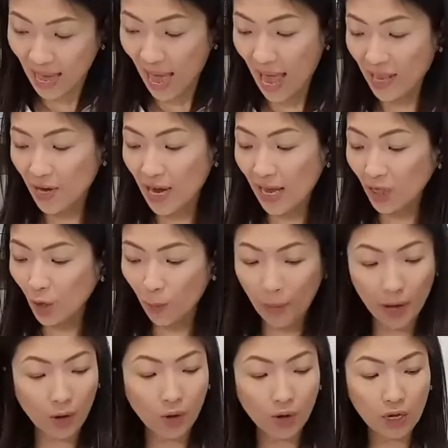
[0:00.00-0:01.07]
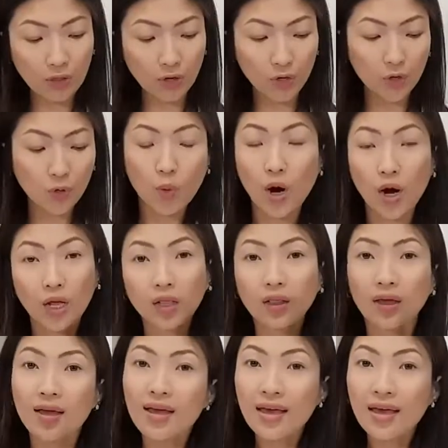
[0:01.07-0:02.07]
and you get to pick either you want